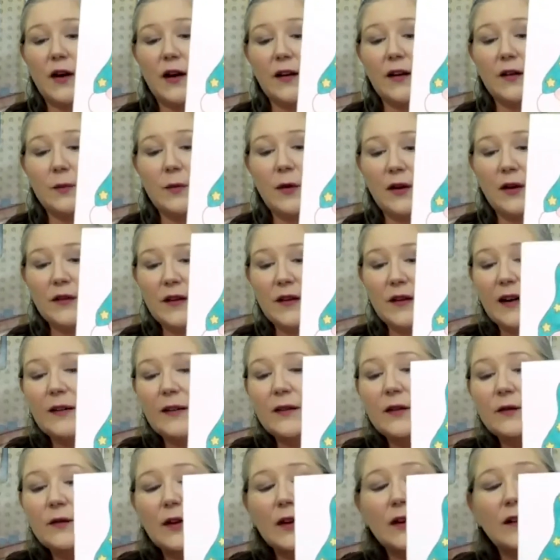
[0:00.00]
project. I don't
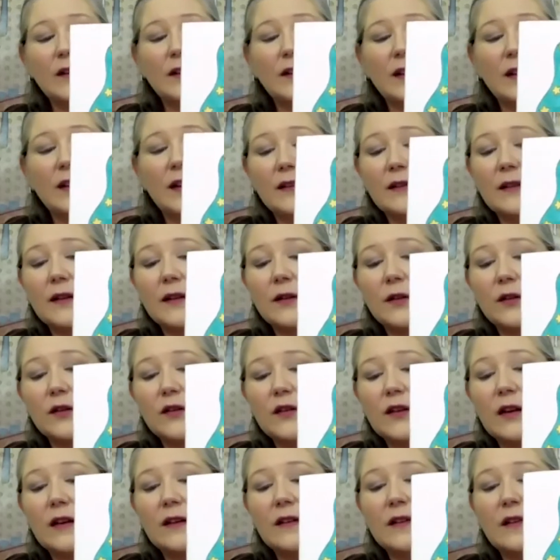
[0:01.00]
know if you can see his little
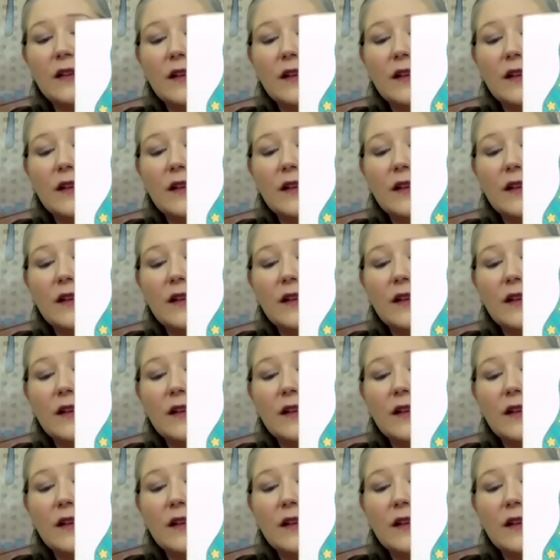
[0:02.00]
cheeks lit